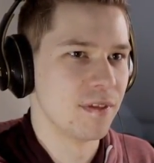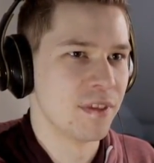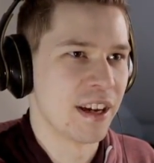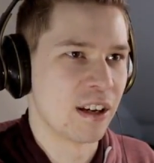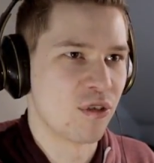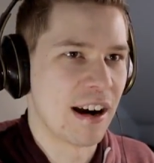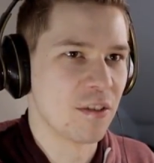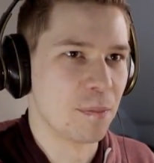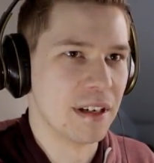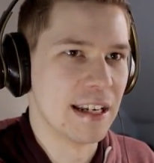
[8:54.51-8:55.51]
their
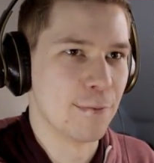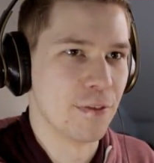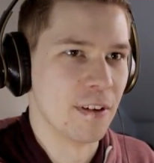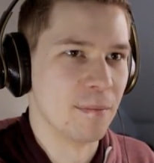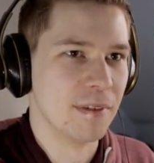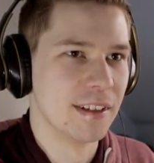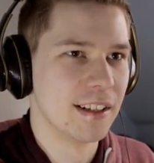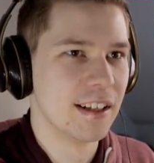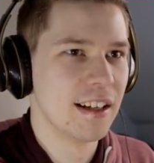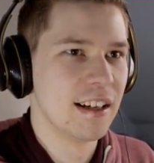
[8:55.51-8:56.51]
ground beneath them
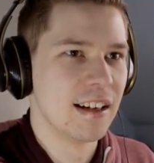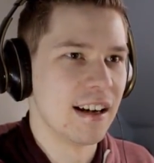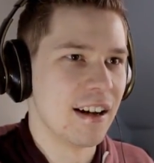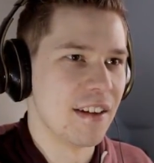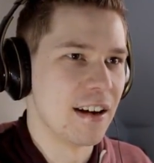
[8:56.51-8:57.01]
and